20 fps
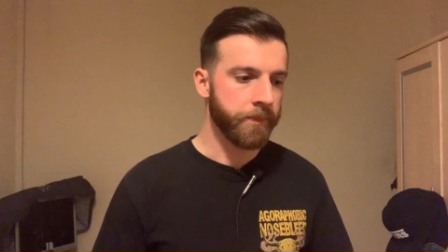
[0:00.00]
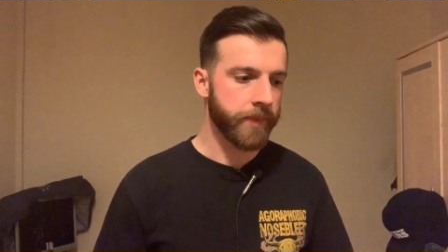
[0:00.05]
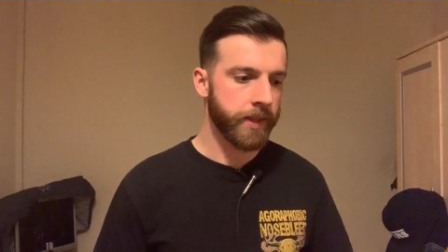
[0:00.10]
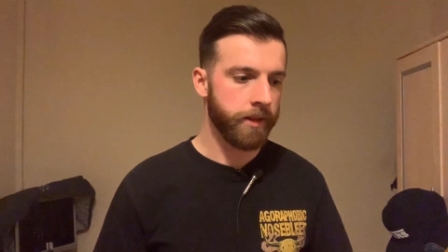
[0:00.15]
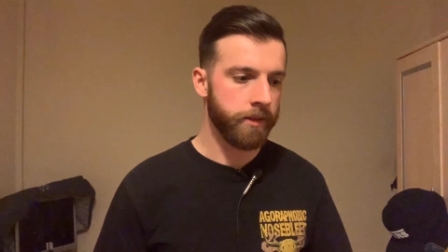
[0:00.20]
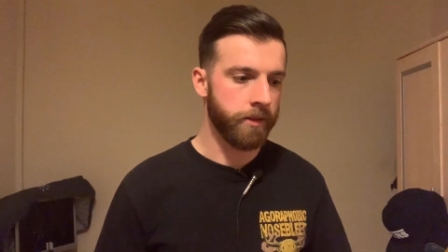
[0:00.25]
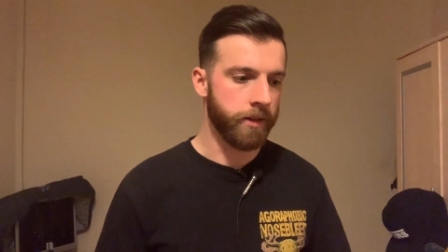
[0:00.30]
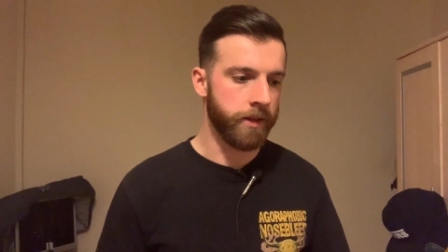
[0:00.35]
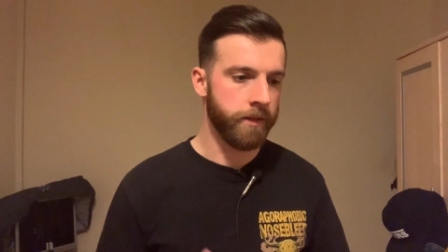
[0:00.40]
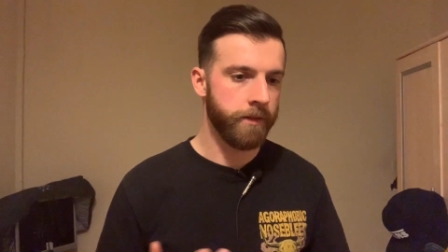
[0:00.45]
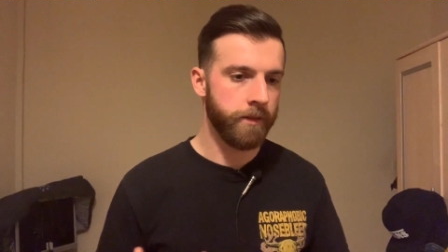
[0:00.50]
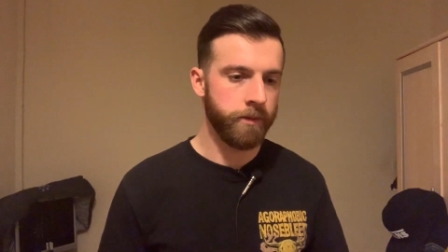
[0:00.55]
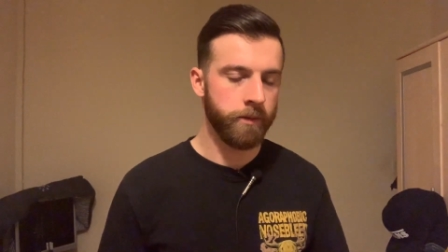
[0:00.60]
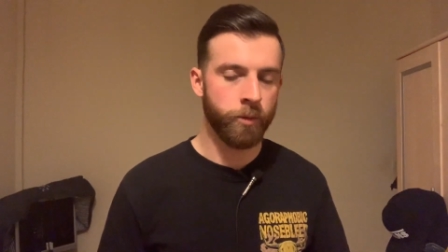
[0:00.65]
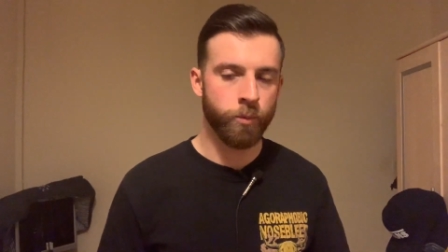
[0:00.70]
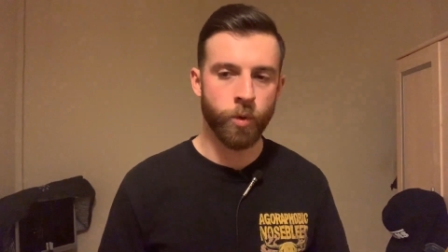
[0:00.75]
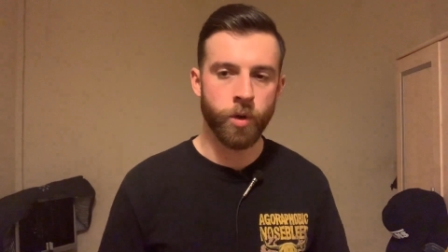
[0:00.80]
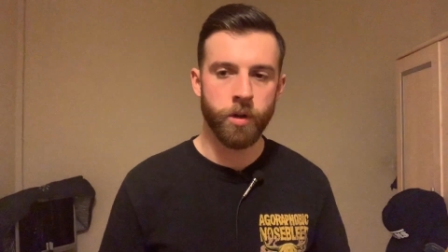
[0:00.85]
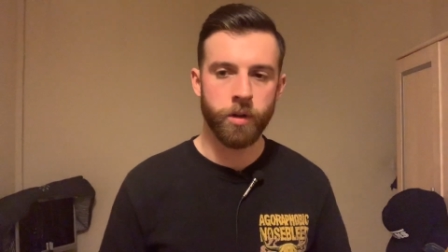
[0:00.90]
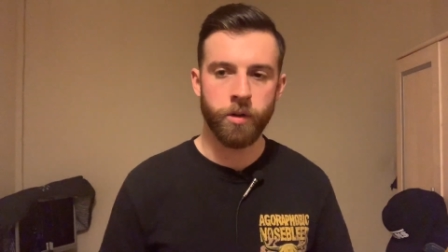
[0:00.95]
like
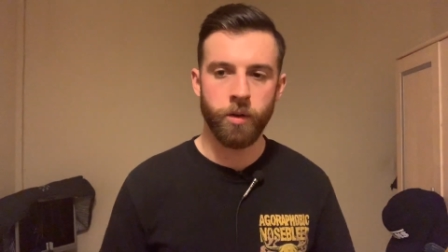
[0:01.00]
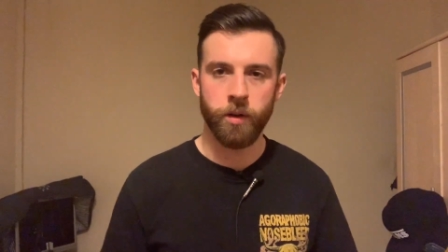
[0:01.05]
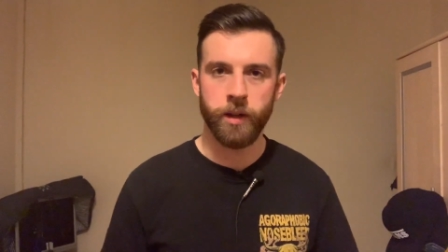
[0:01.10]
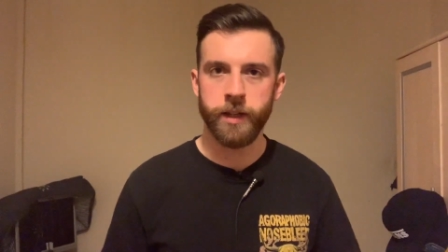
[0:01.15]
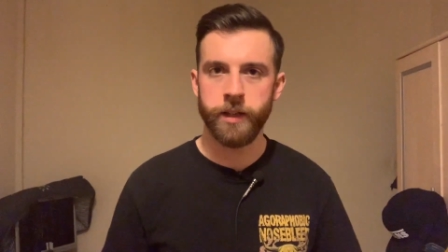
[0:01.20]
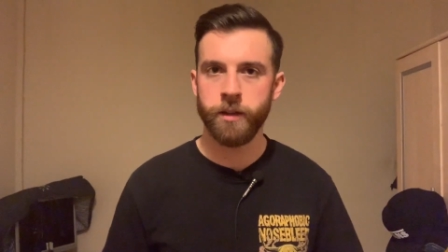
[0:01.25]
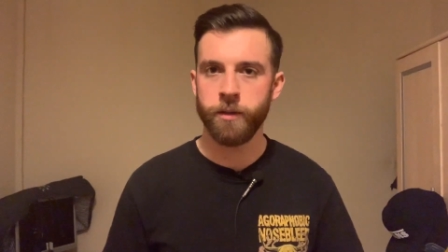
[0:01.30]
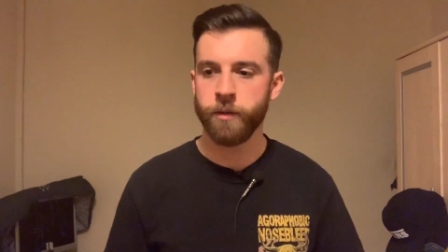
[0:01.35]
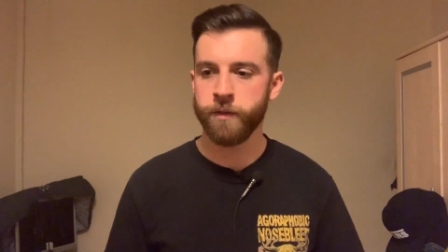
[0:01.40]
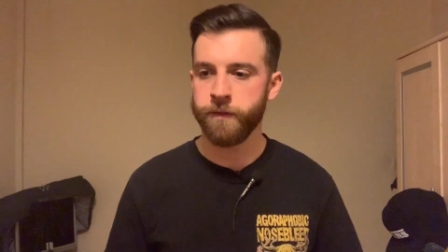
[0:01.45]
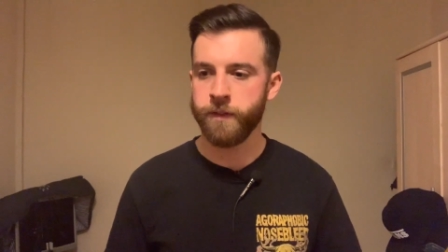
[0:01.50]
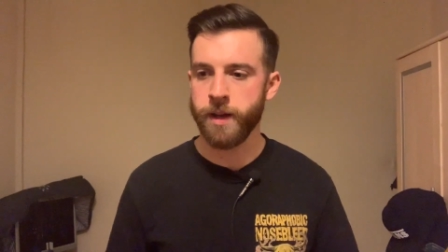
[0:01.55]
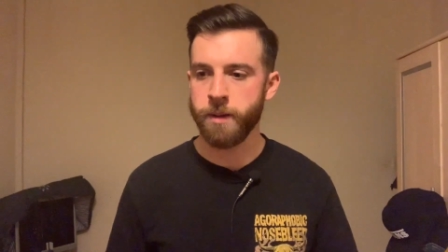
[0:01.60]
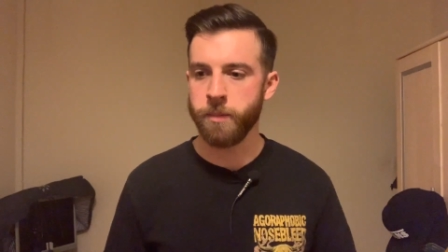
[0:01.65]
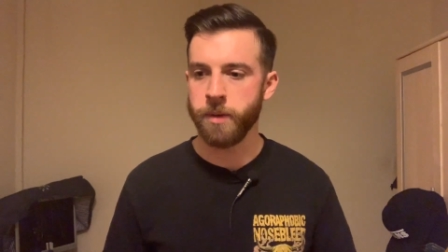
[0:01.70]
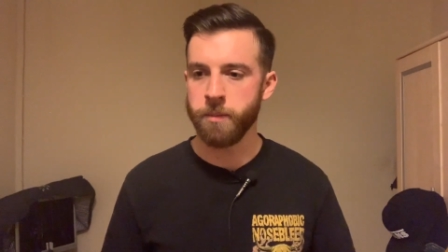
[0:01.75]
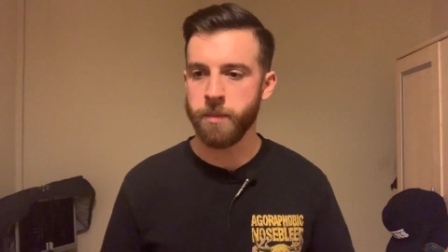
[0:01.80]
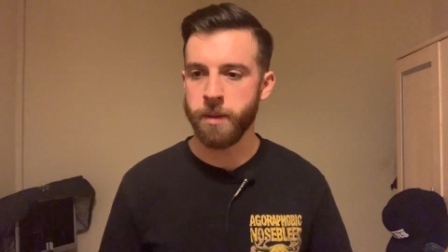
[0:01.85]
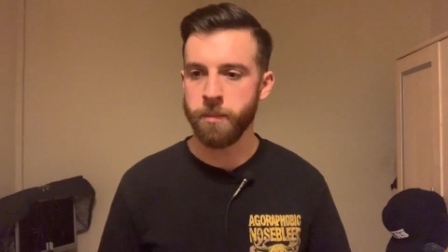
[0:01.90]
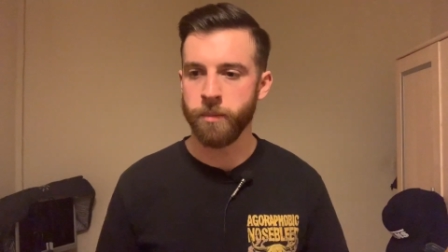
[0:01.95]
work colleague,
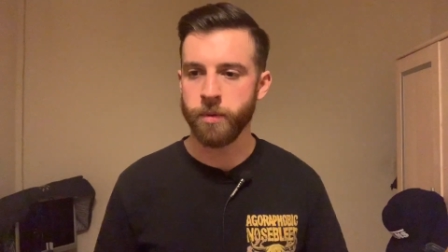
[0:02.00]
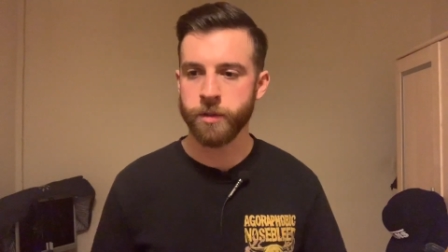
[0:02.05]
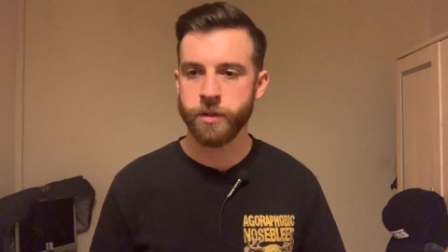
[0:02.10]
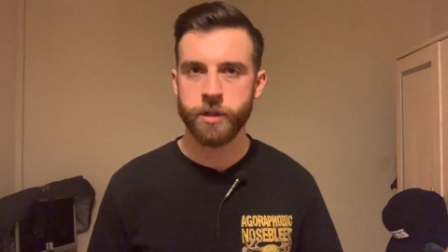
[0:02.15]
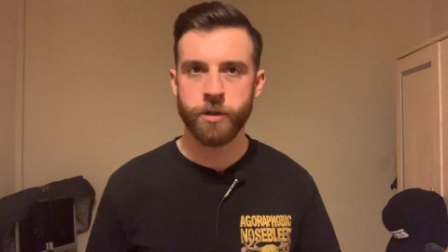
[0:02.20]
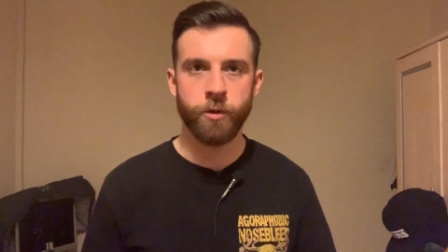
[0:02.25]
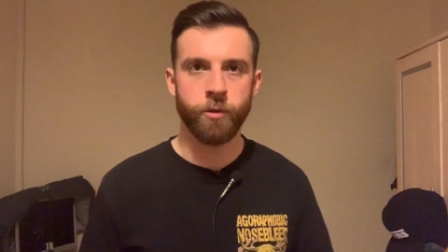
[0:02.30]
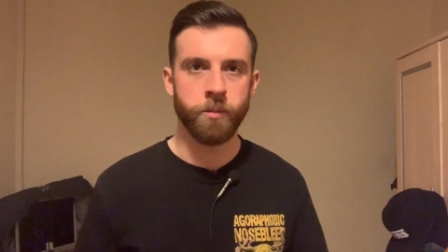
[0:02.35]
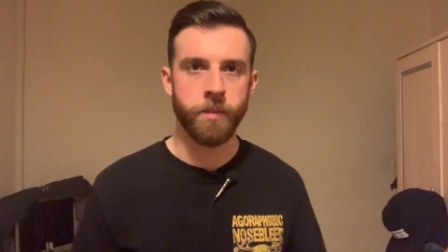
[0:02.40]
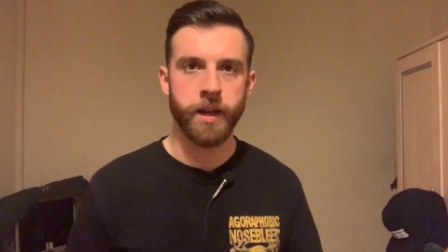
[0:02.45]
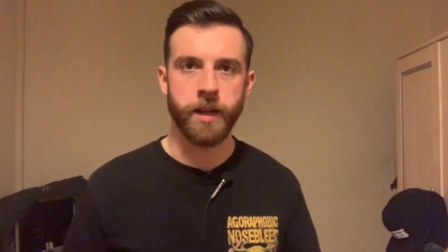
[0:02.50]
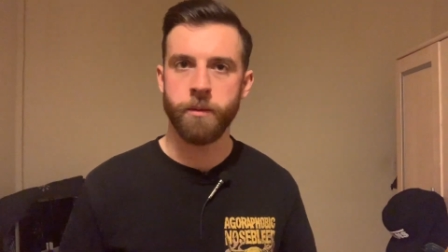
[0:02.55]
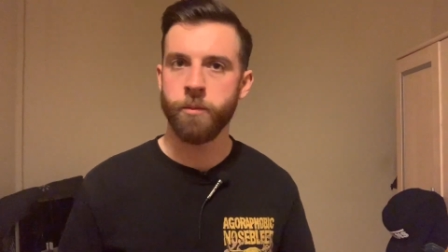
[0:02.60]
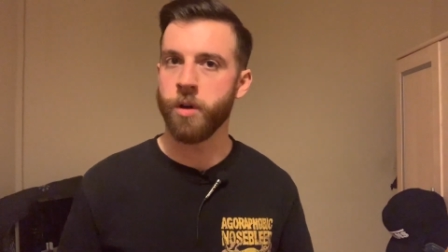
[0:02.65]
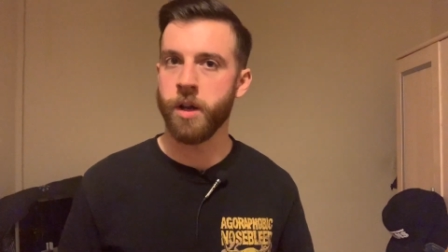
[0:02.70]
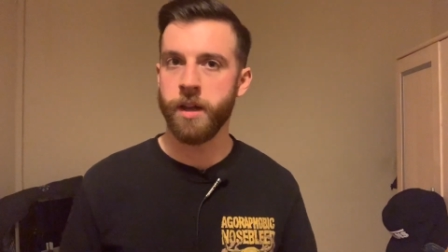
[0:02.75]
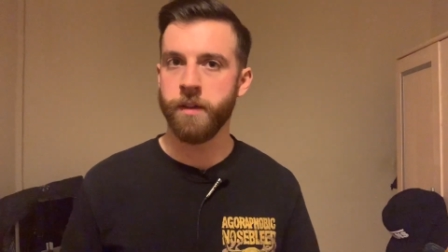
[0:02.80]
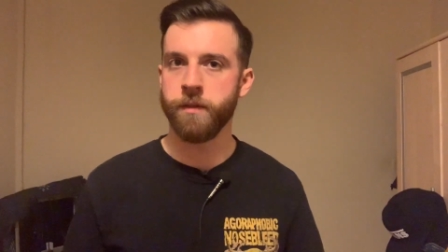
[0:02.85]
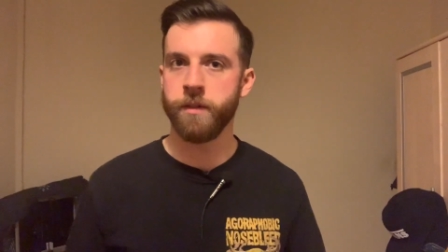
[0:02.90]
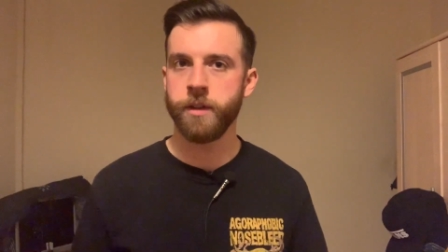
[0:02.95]
family member, schoolmate,
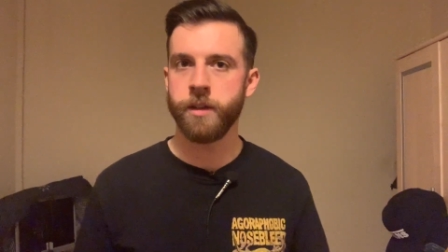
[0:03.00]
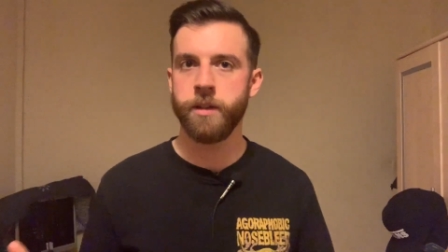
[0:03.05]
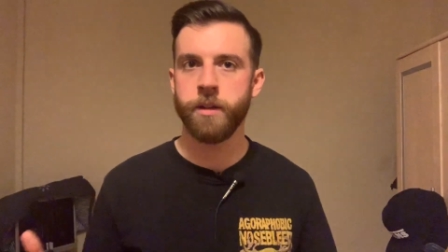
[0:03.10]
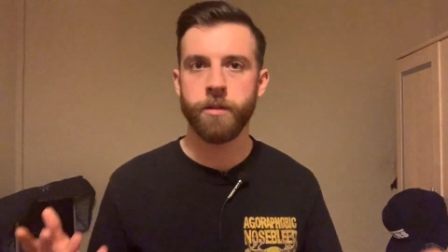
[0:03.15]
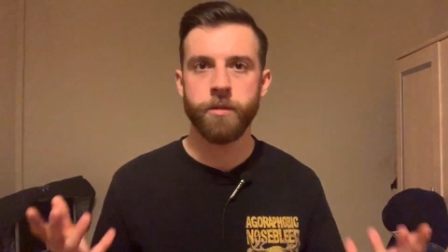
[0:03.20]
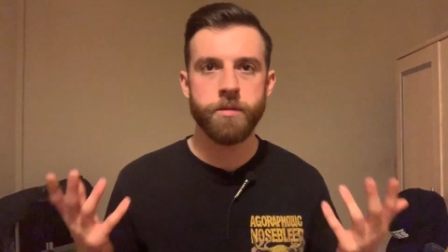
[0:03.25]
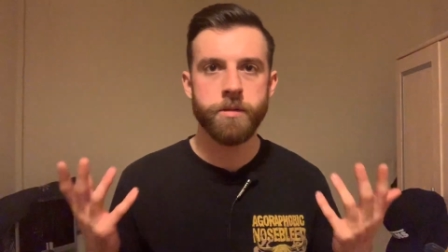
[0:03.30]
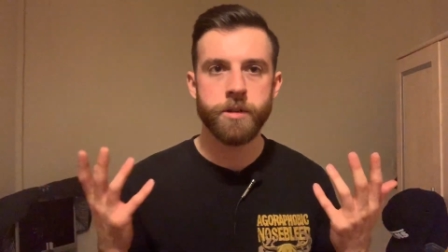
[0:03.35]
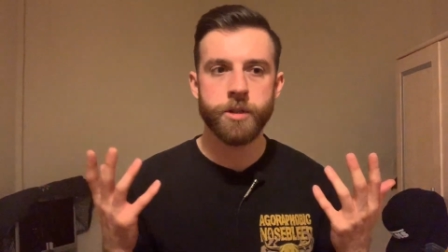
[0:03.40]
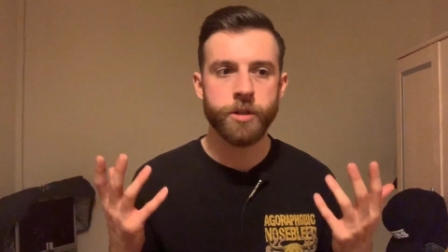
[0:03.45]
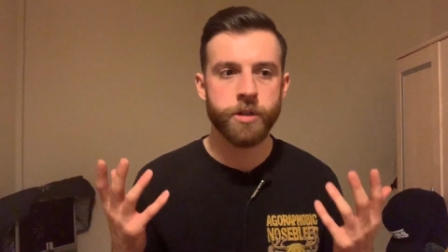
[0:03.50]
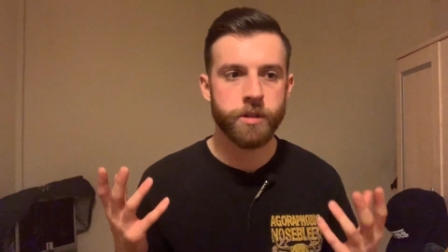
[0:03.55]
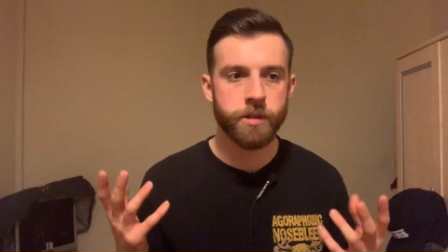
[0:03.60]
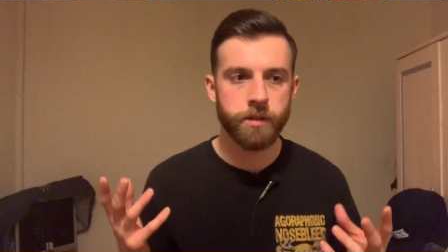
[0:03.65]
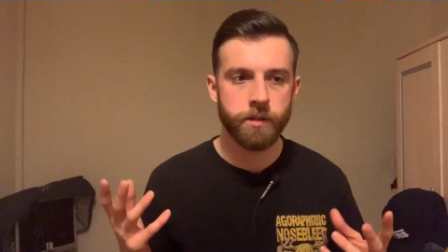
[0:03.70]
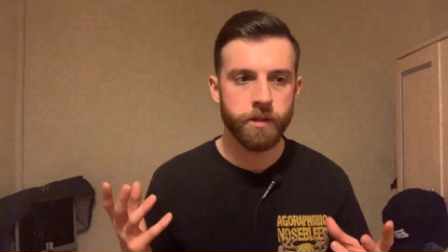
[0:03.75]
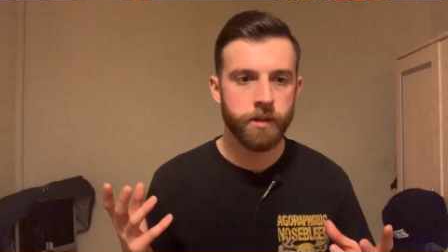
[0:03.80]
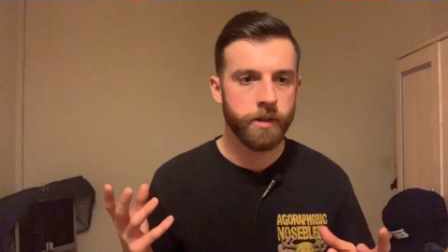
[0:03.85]
whatever, you know, you just